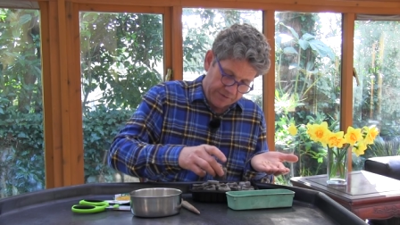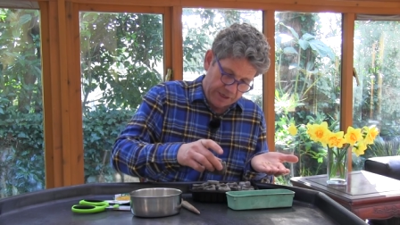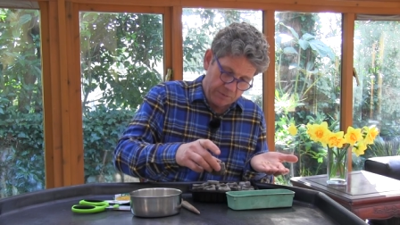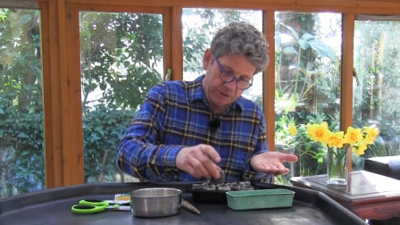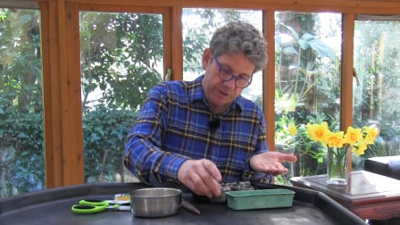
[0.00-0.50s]
and
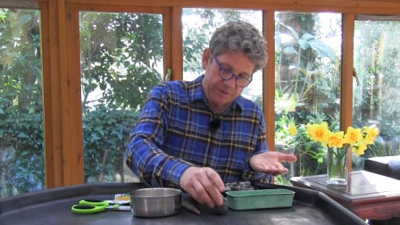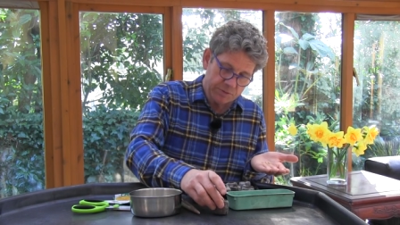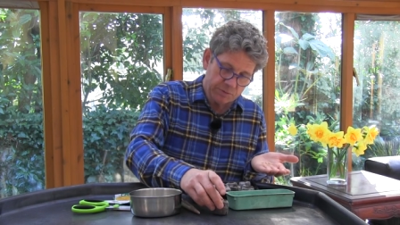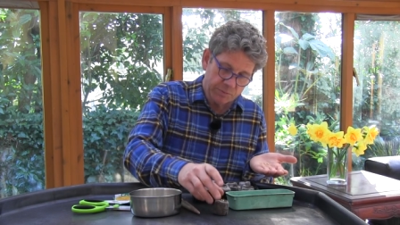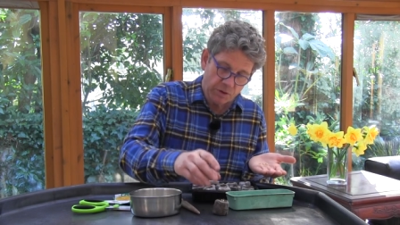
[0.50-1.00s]
that will go
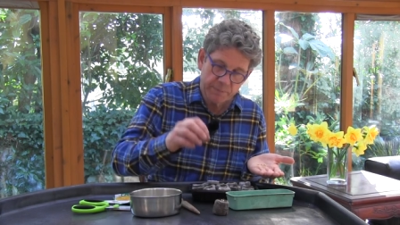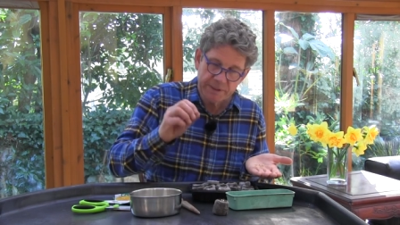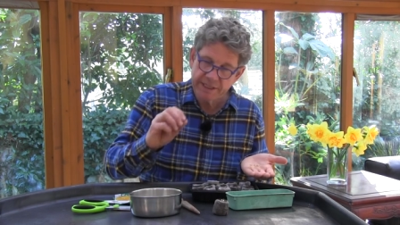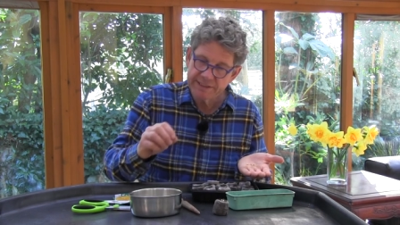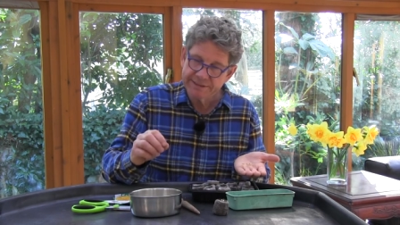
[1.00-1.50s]
into a
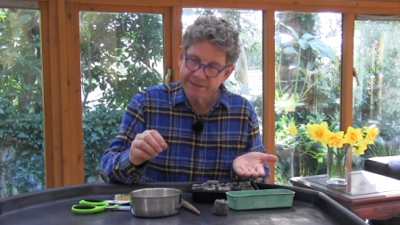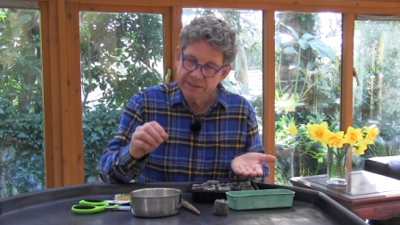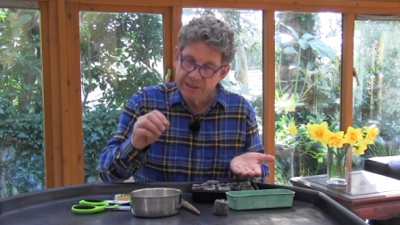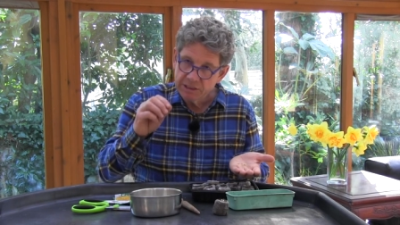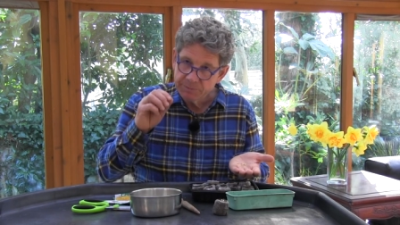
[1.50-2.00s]
propagator
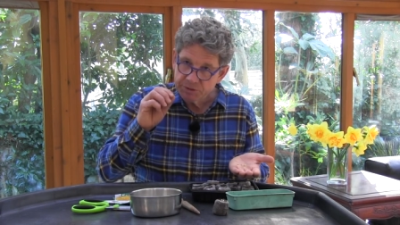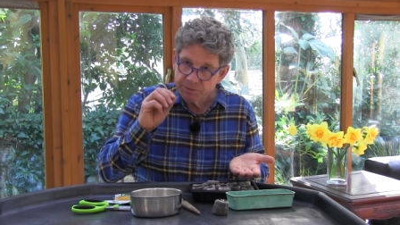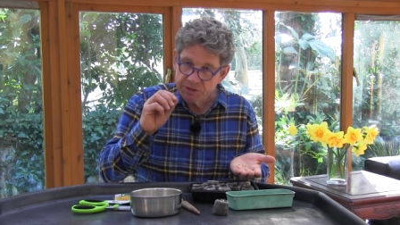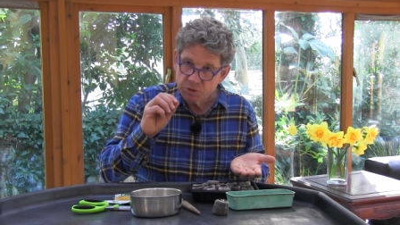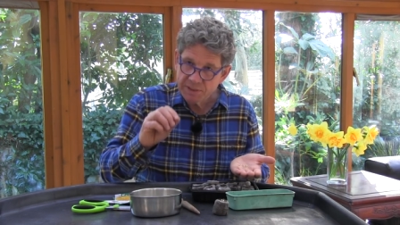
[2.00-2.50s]
at
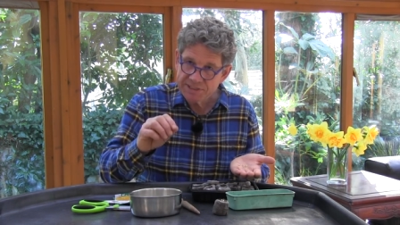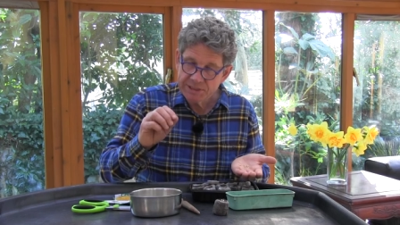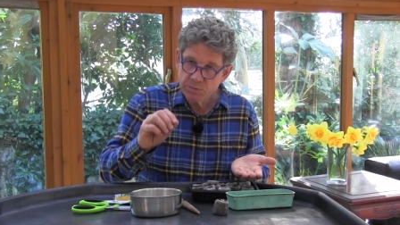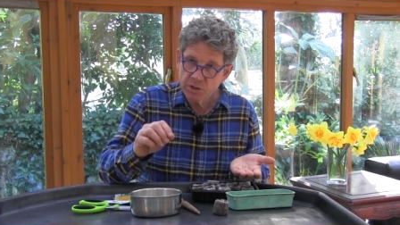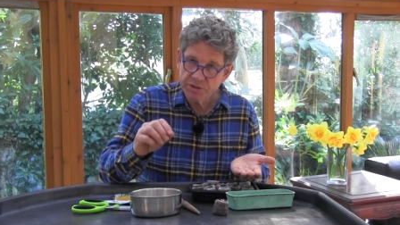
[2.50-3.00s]
between
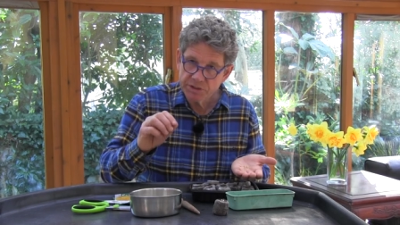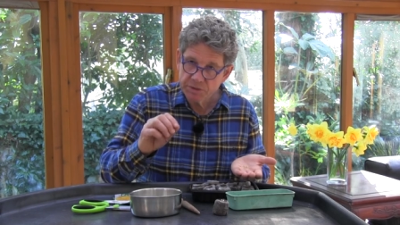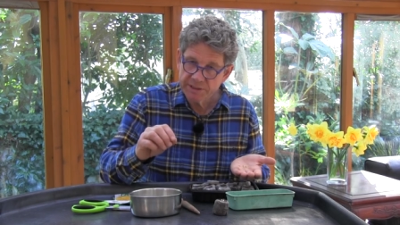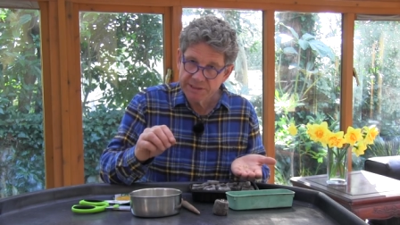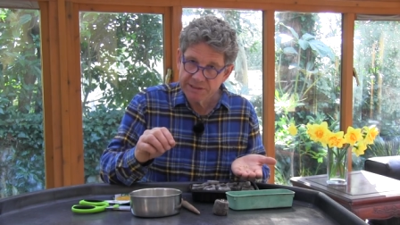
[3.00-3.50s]
21 and
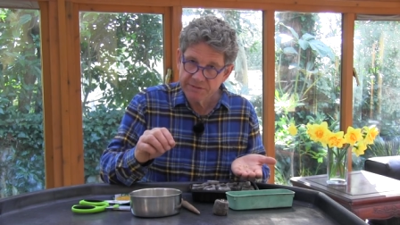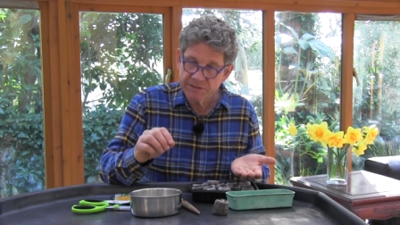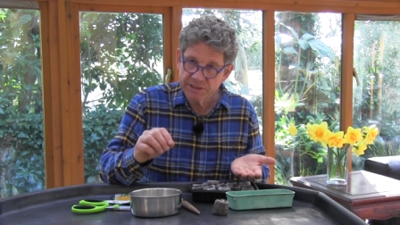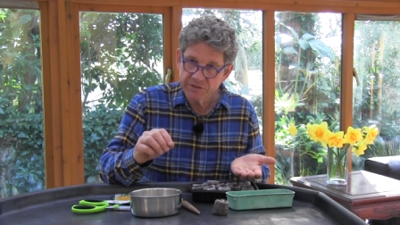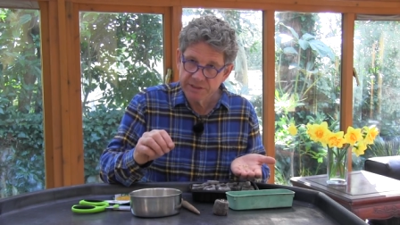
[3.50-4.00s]

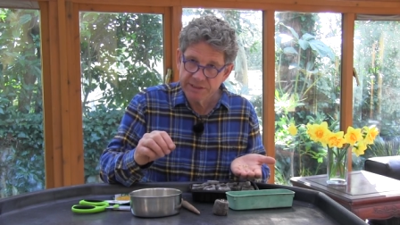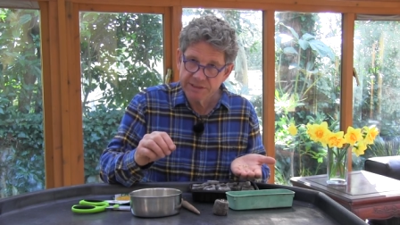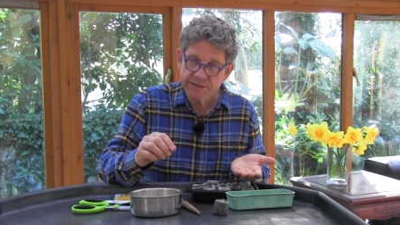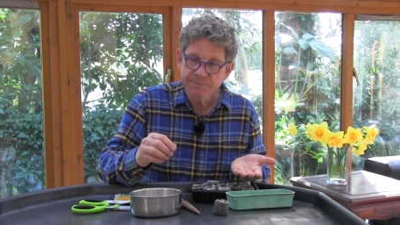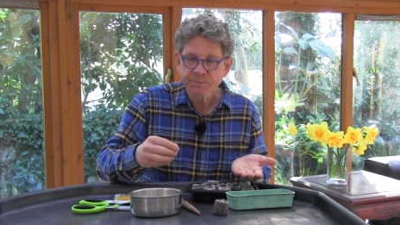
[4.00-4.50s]
27 degrees.